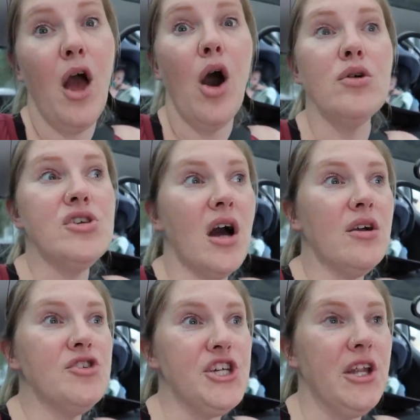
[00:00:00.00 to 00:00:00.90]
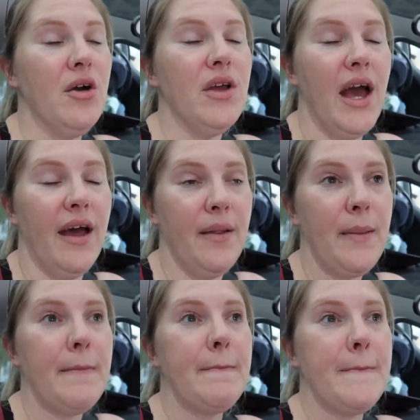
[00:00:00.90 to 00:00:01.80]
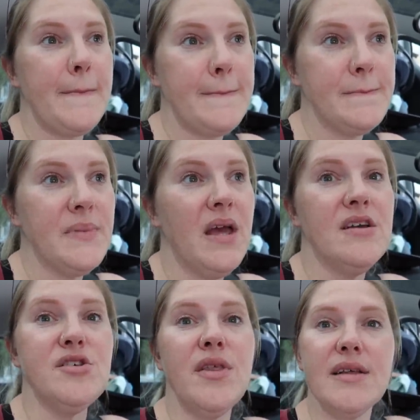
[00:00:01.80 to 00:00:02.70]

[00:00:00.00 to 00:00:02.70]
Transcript: Oh, Taco Chino, yeah. So